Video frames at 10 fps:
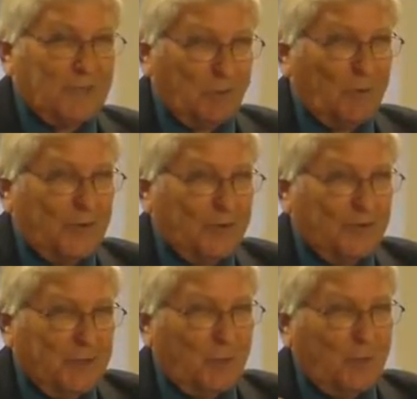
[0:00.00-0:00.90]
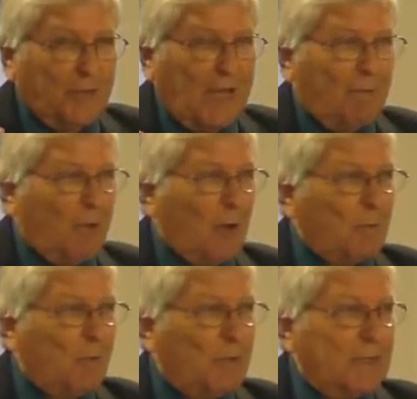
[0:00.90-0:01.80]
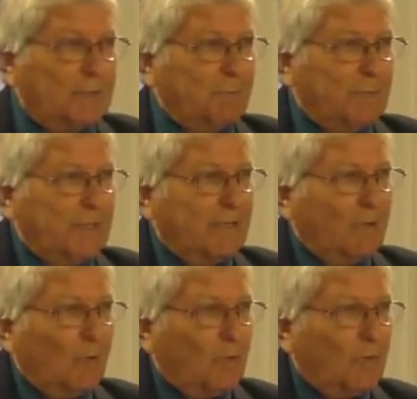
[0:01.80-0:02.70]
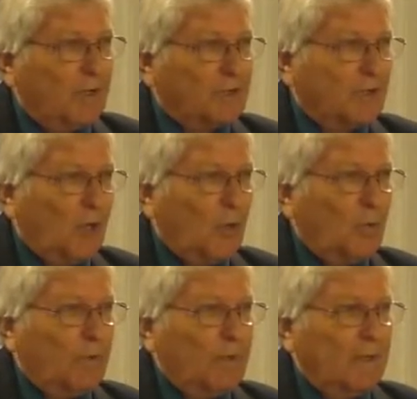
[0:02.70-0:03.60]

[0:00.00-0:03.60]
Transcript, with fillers: That's where this, you know, the Diboll police, but they drove real slow.